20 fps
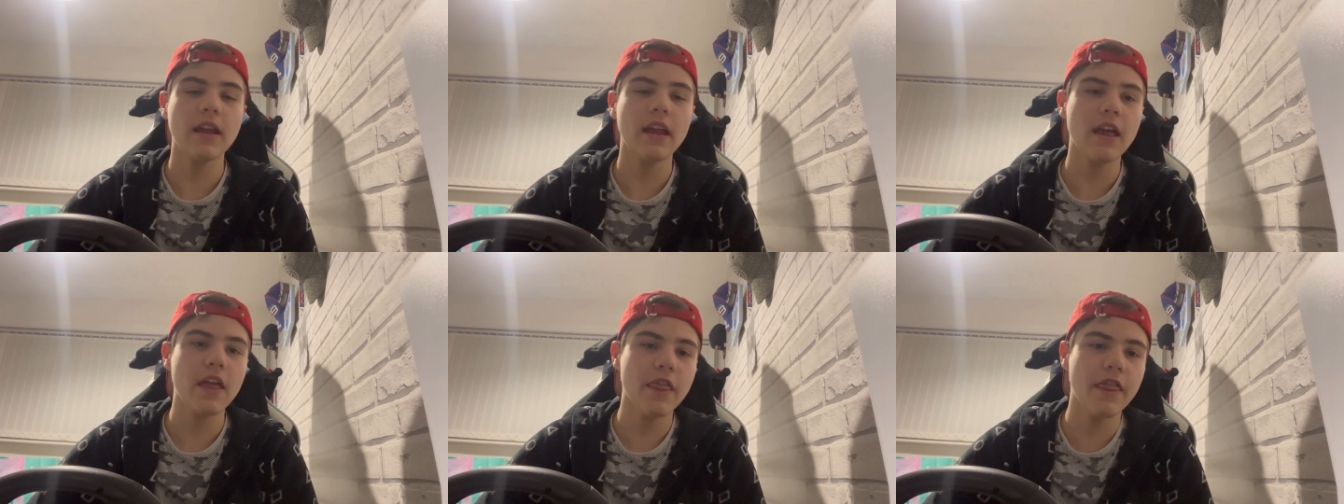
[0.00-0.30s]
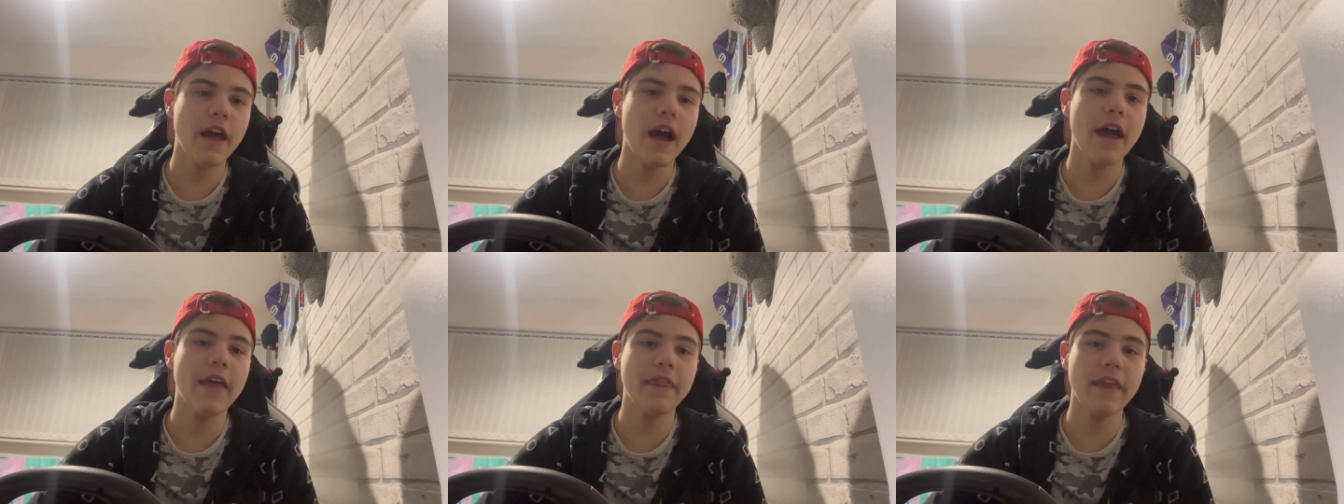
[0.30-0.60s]

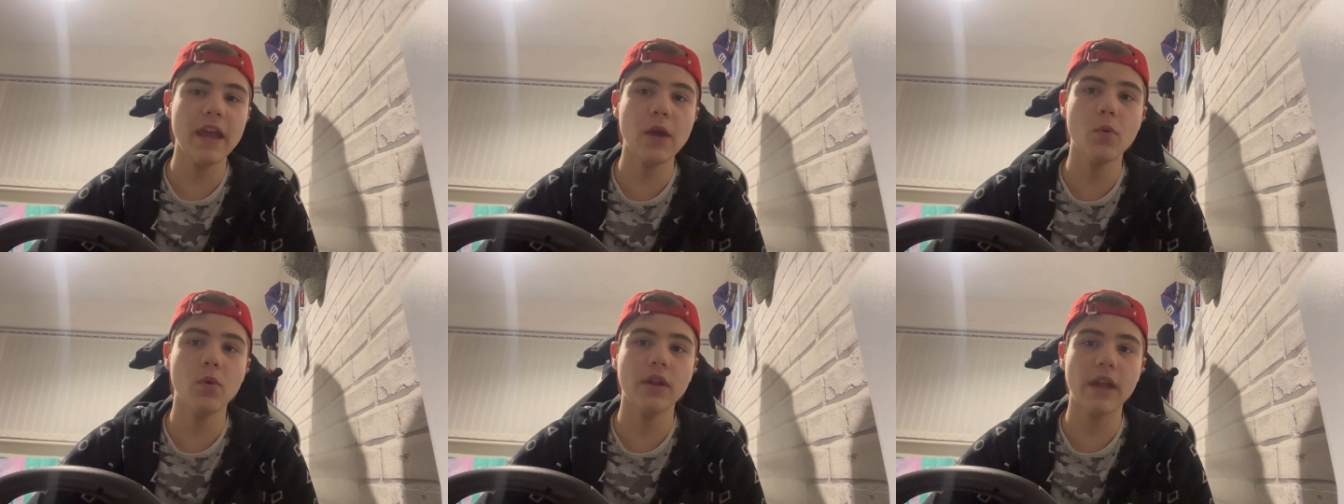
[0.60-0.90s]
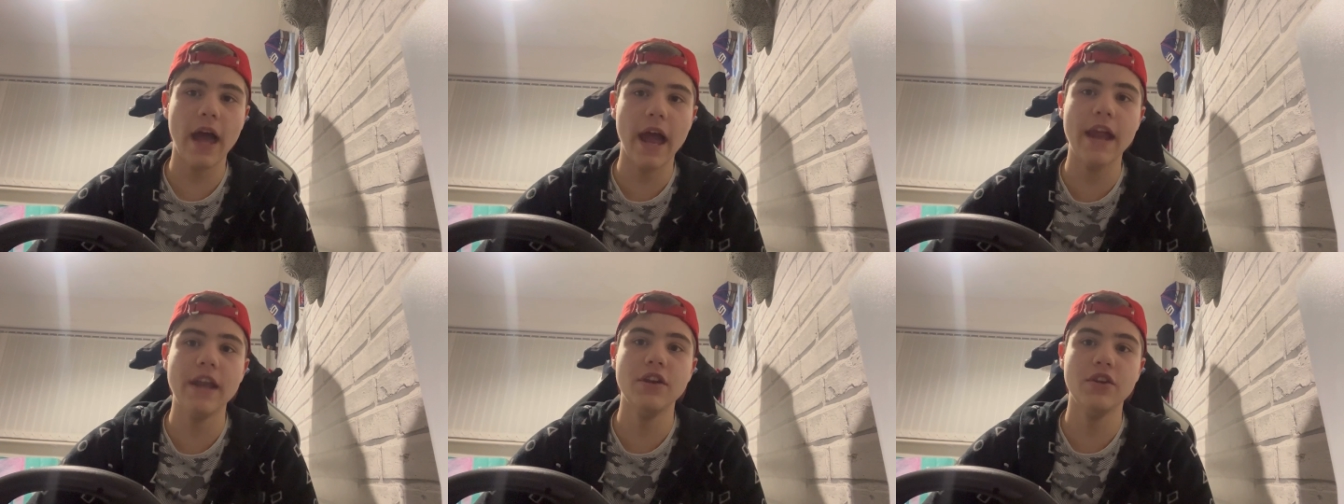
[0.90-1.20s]
that he
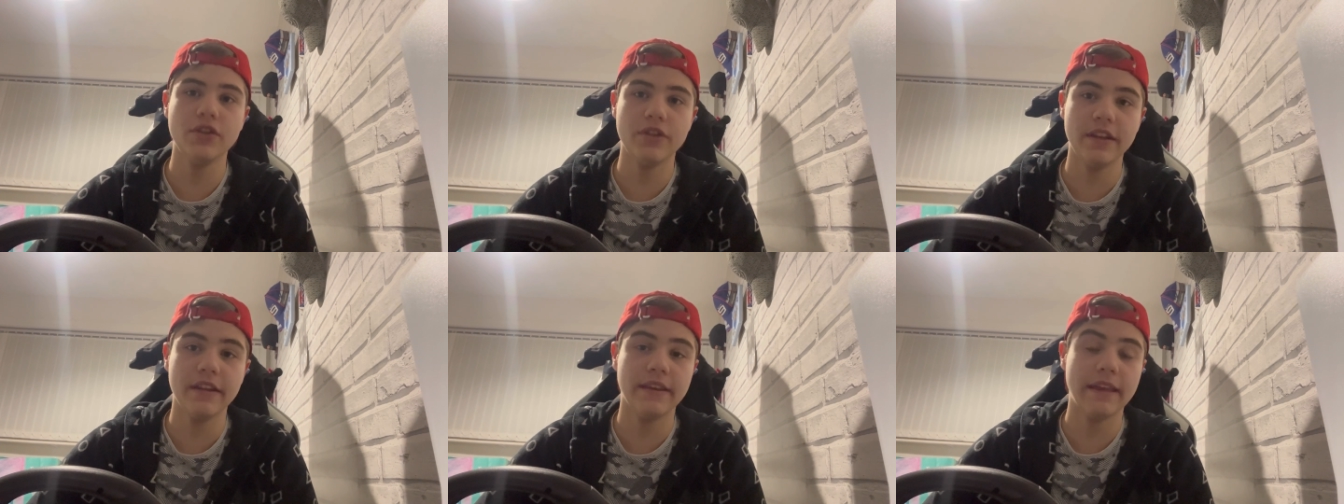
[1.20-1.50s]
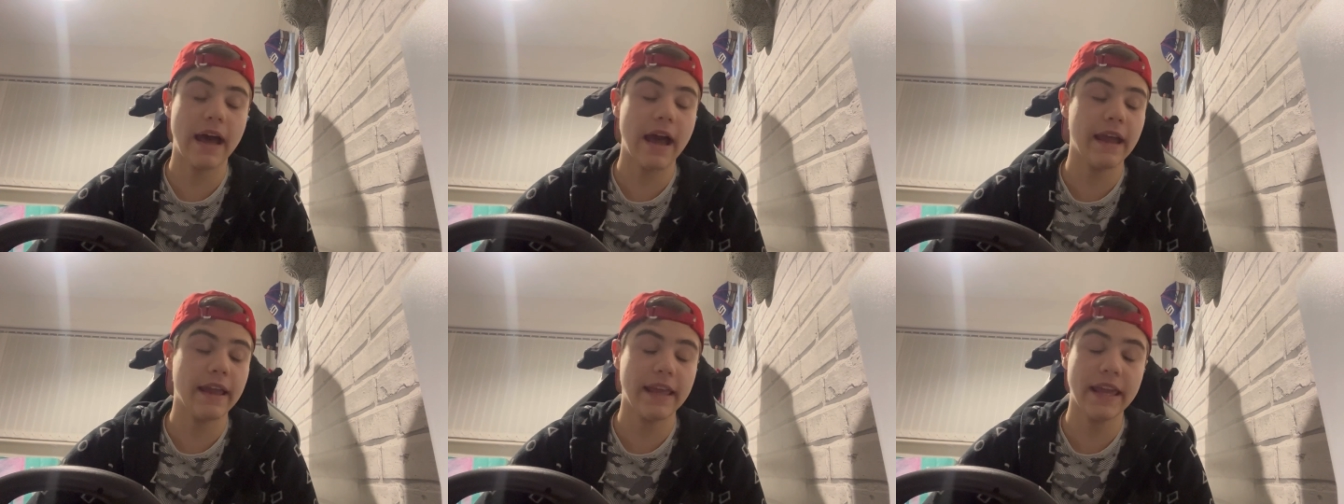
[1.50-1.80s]
will
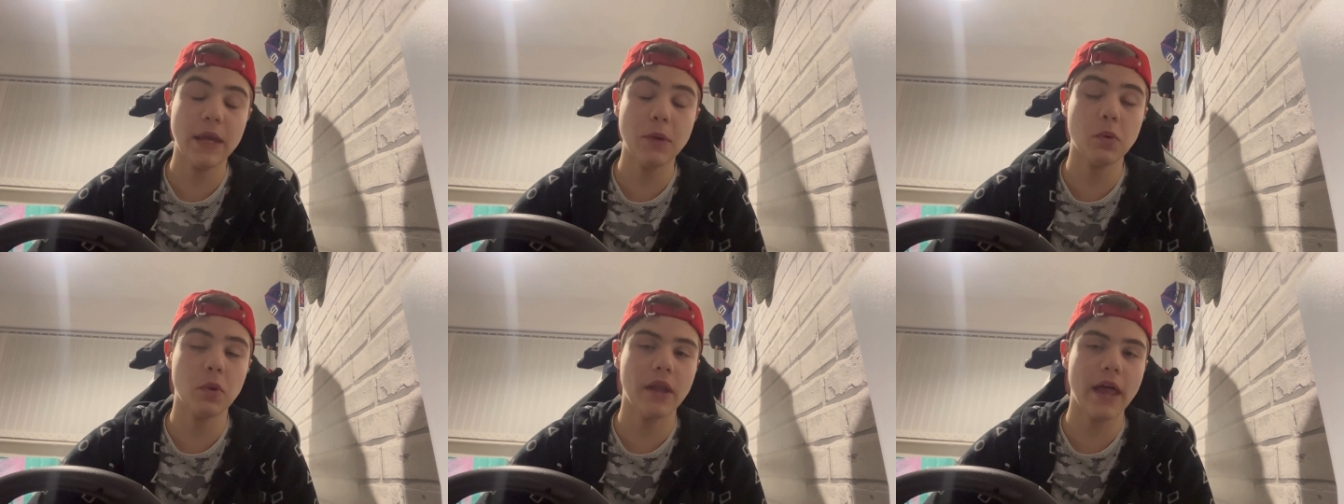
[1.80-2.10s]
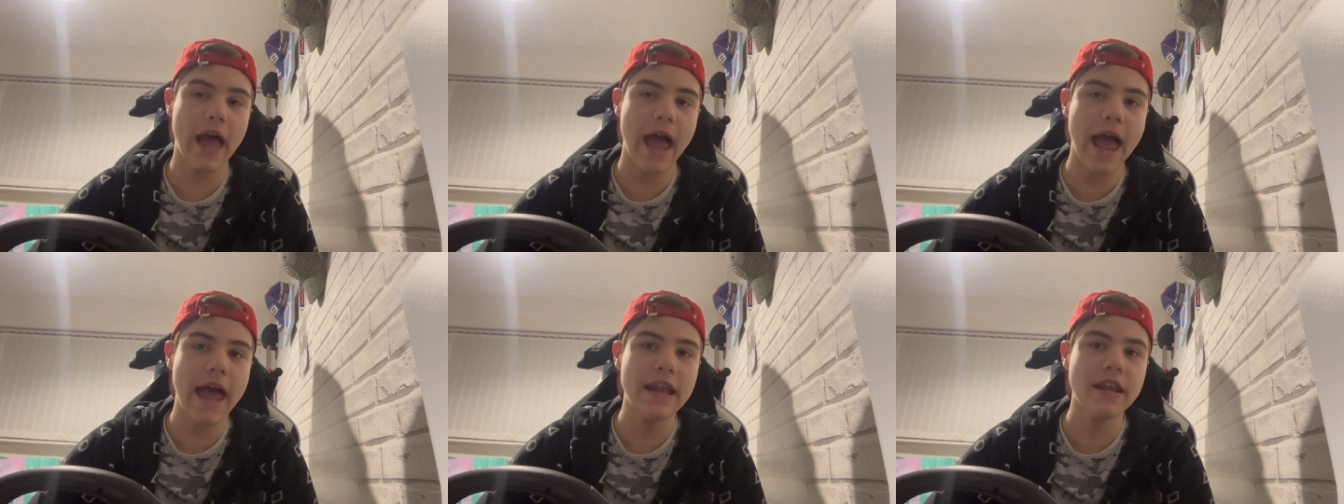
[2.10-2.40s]

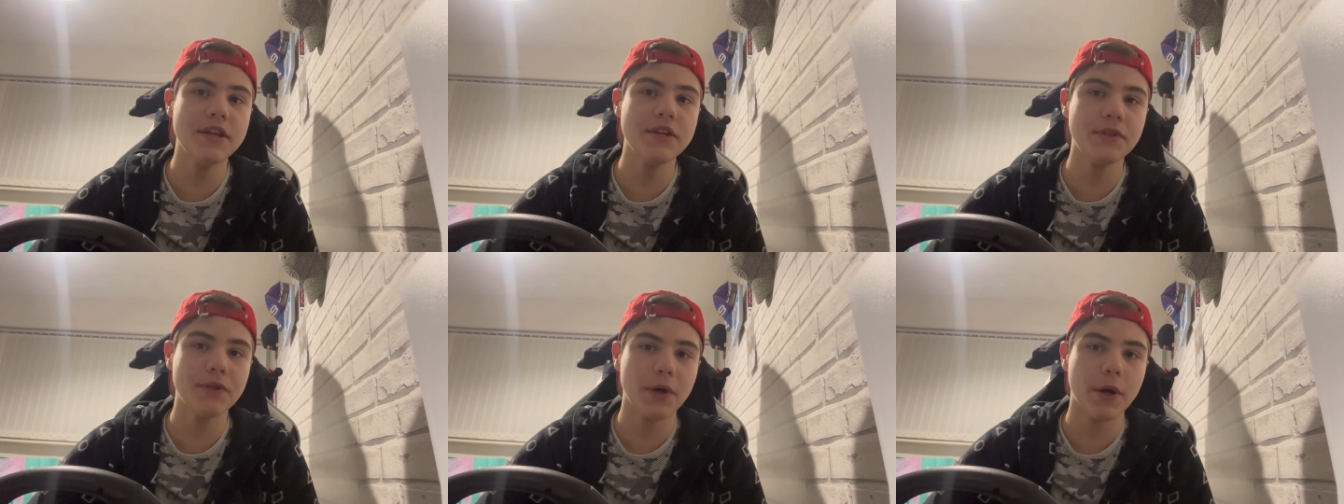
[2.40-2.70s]
end